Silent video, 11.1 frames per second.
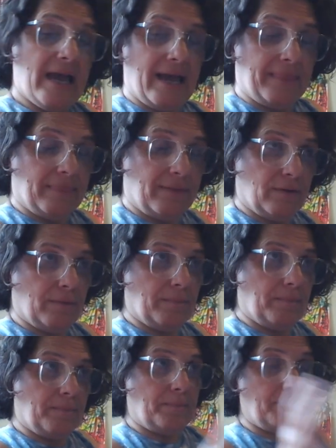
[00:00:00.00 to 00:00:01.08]
And the
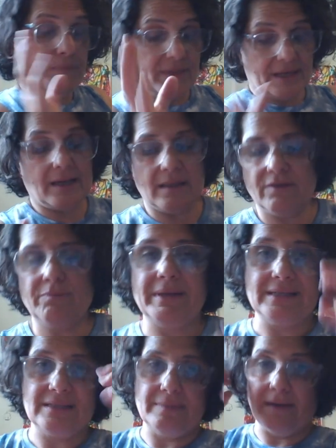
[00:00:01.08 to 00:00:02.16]
thing I love
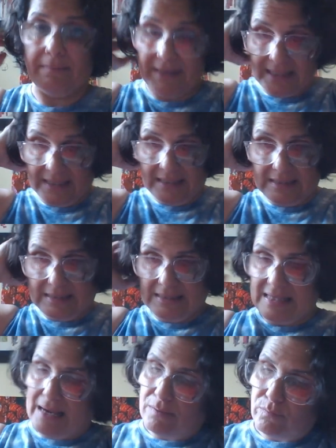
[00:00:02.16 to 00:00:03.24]
best about making this is
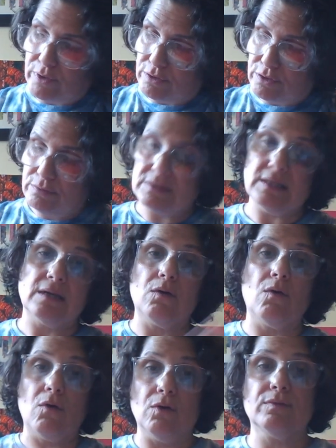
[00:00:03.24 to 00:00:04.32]
that we're using
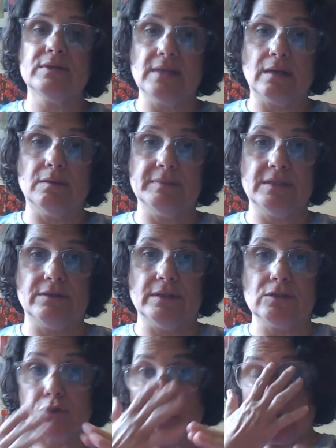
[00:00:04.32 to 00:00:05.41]
all recycled
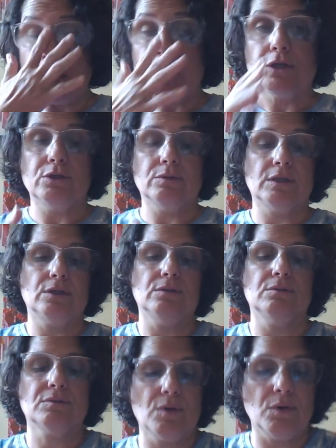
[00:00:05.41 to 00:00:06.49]
materials. So you can
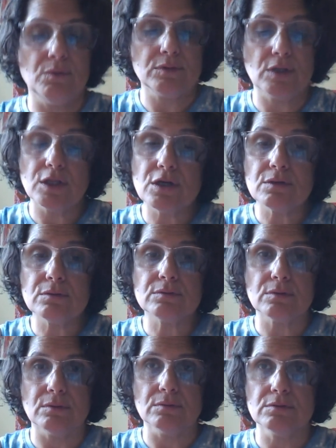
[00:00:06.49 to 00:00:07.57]
use old clothes,
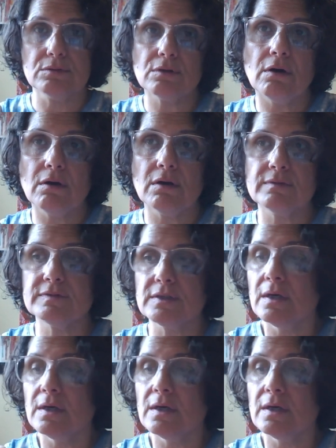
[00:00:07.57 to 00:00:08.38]
old scarves,